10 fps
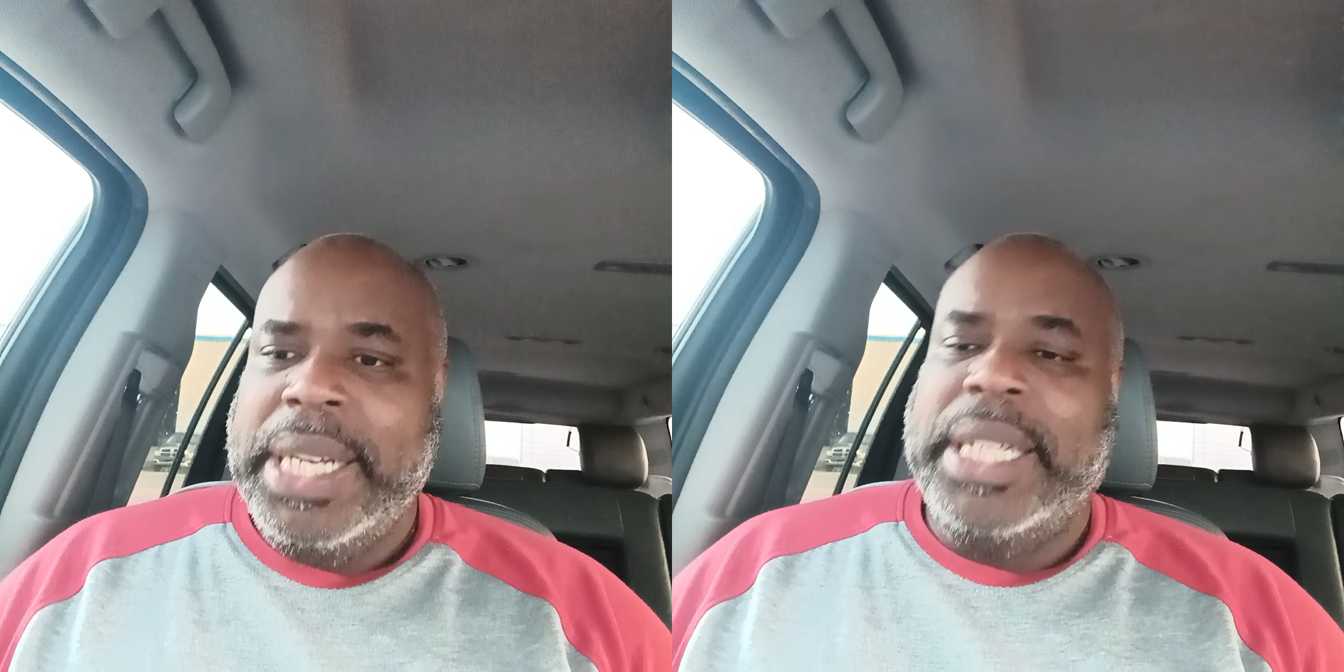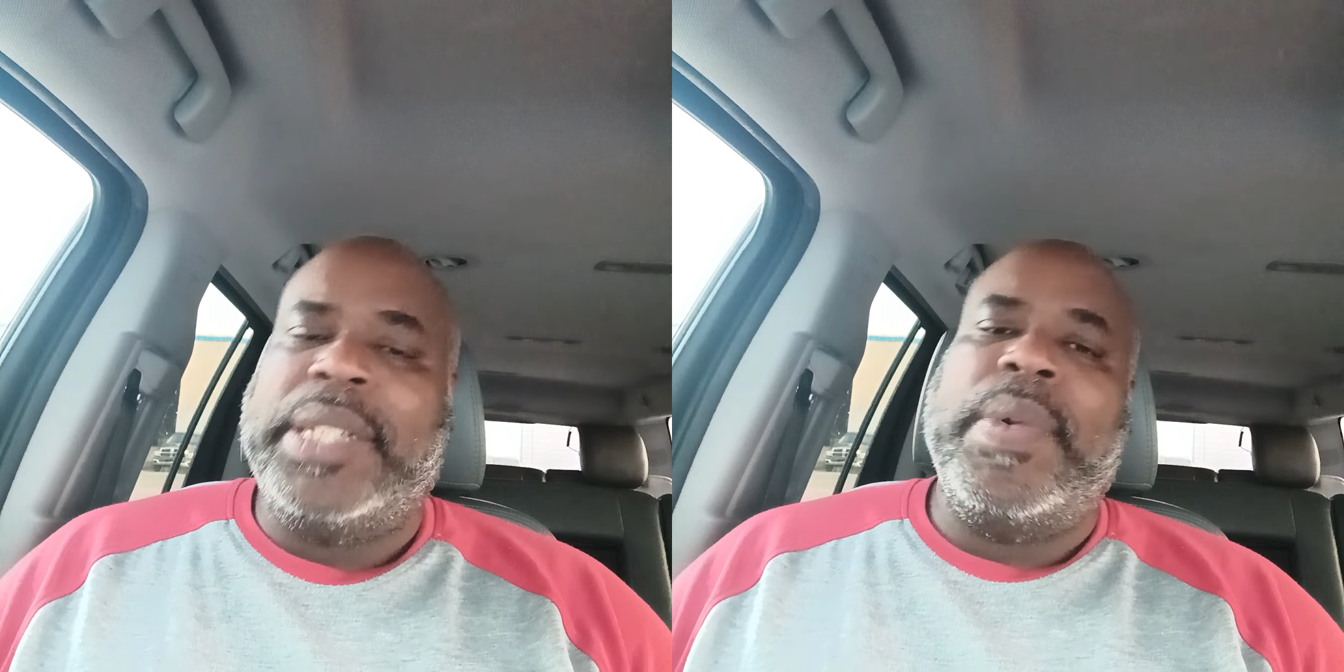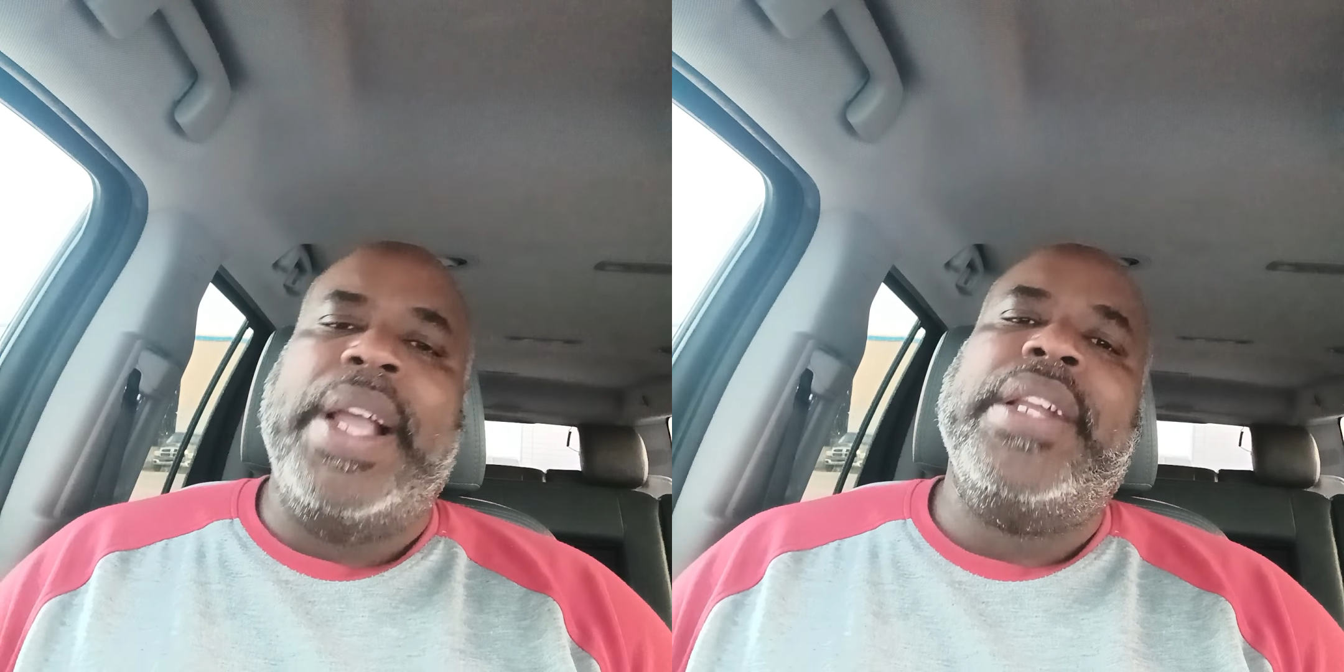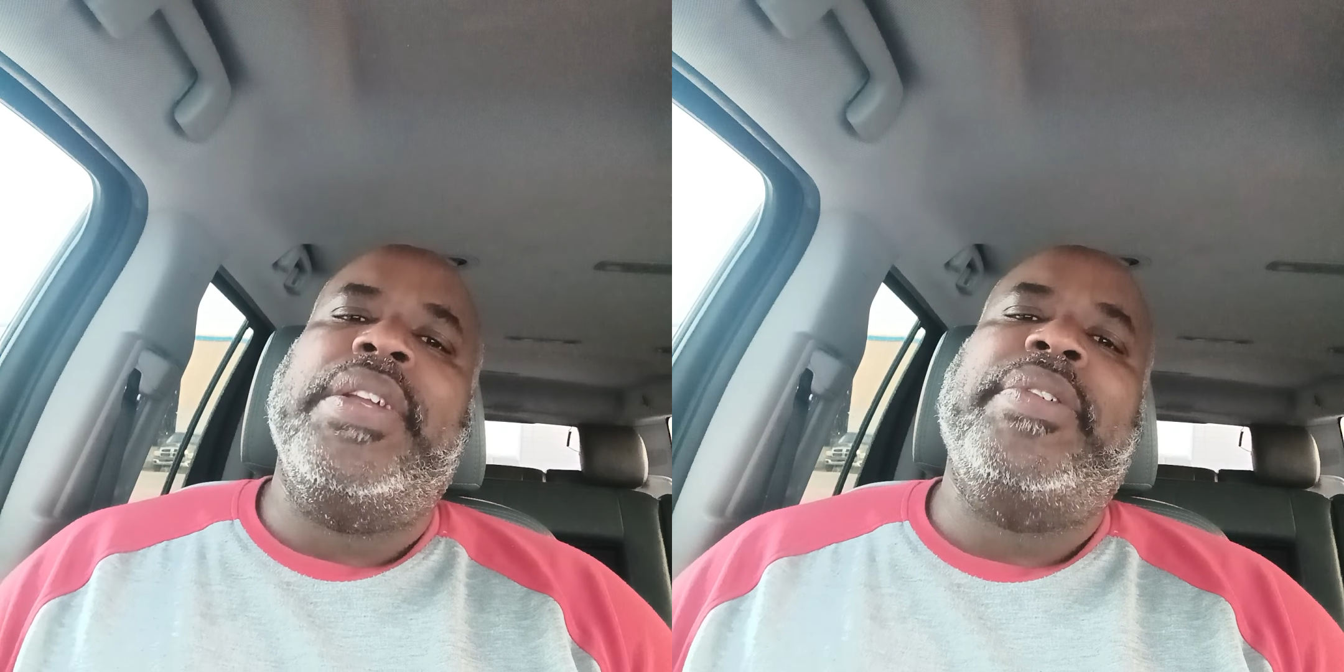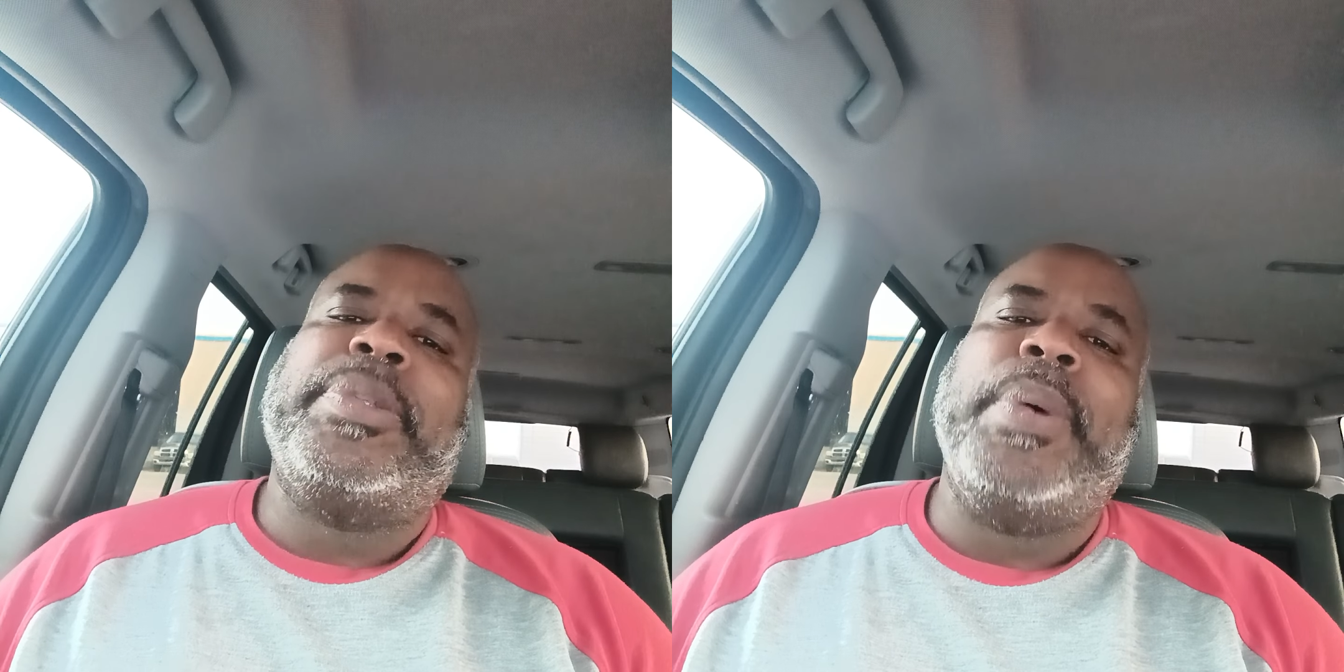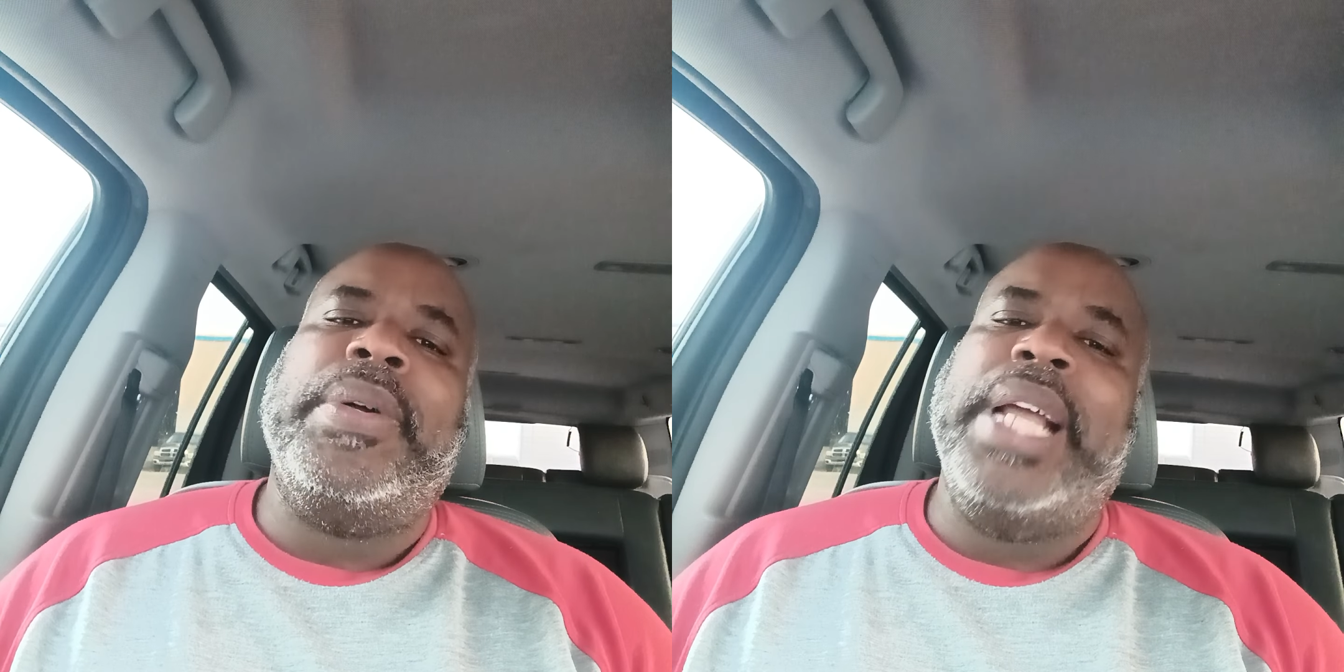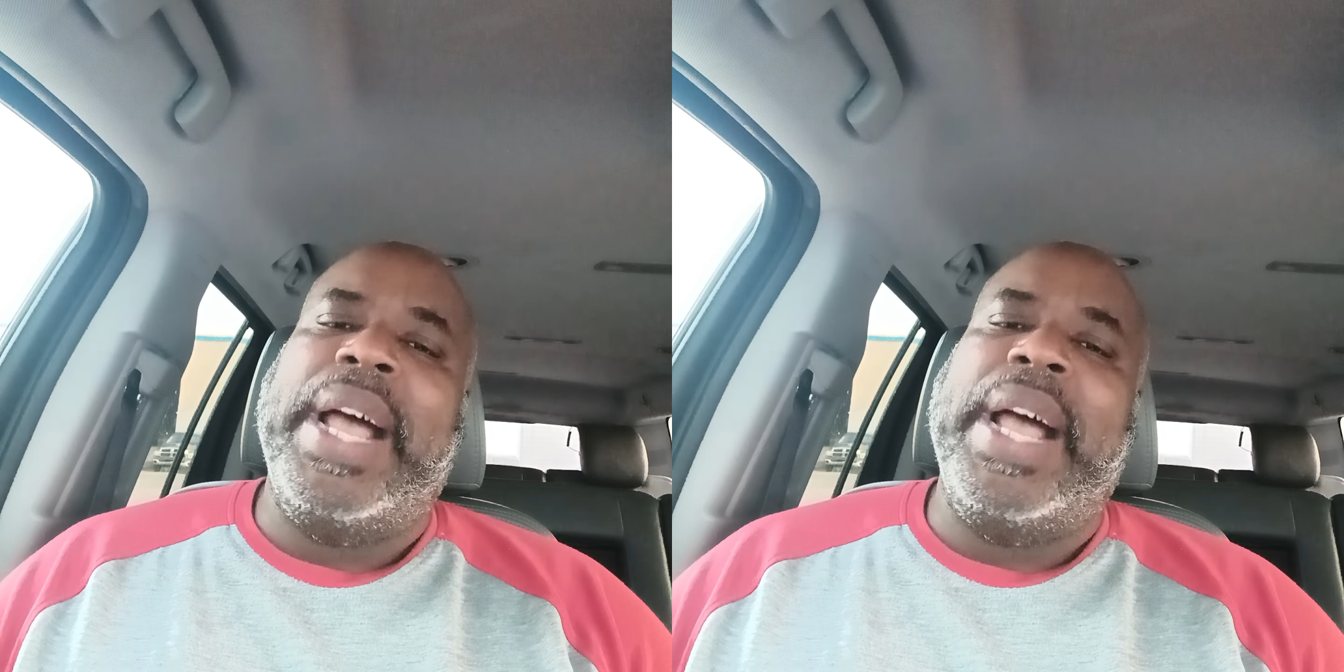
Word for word: This is why you don't even supposed to